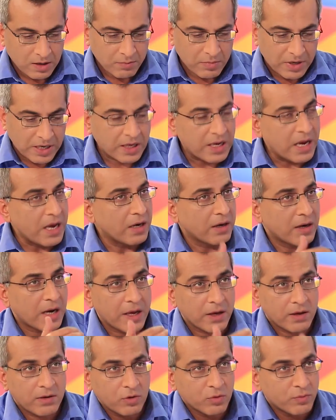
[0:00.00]
But again,
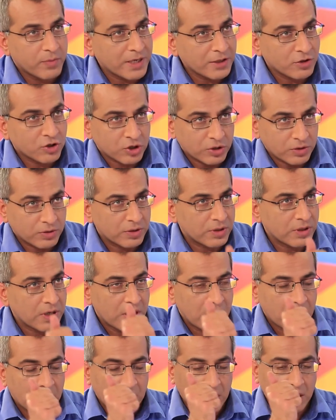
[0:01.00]
like you mentioned,
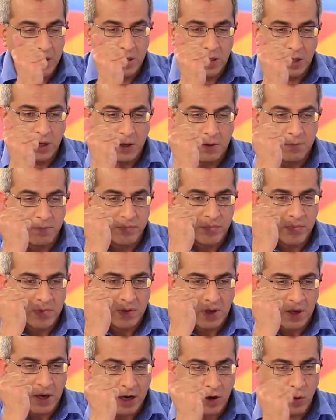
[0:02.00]

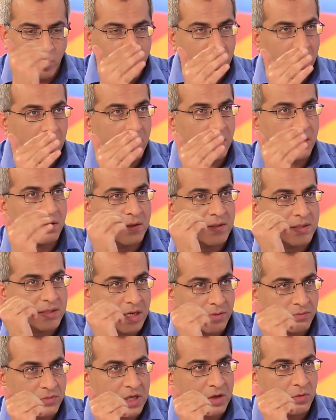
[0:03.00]
equity is
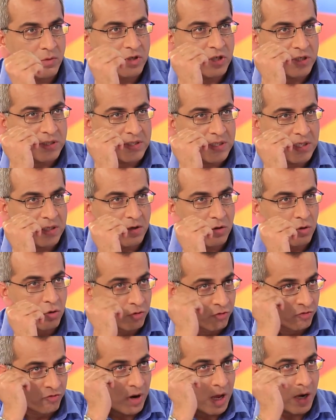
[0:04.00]
something which has seen a
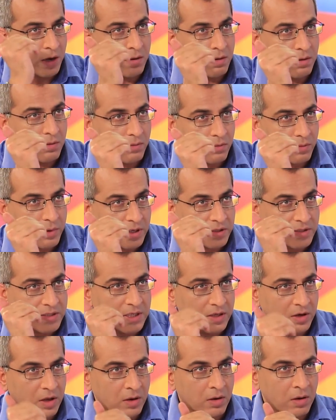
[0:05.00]
good run. We are
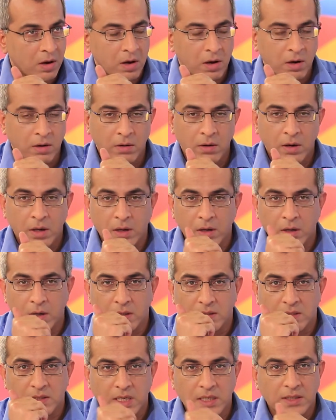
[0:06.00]
sitting on
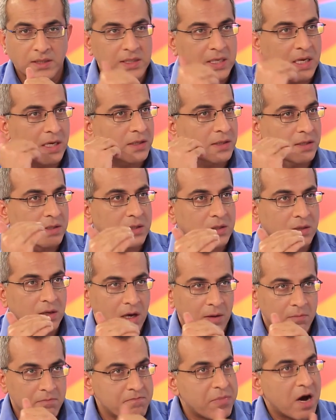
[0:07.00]
a Sensex
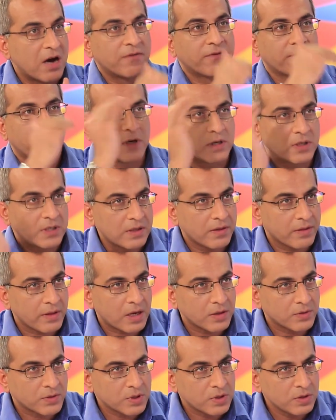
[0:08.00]
above
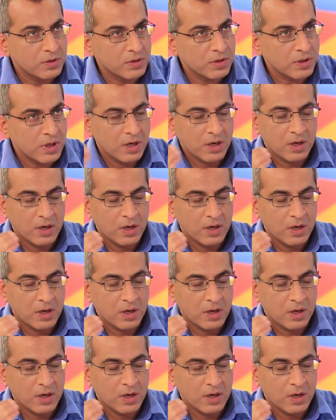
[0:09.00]
30,000,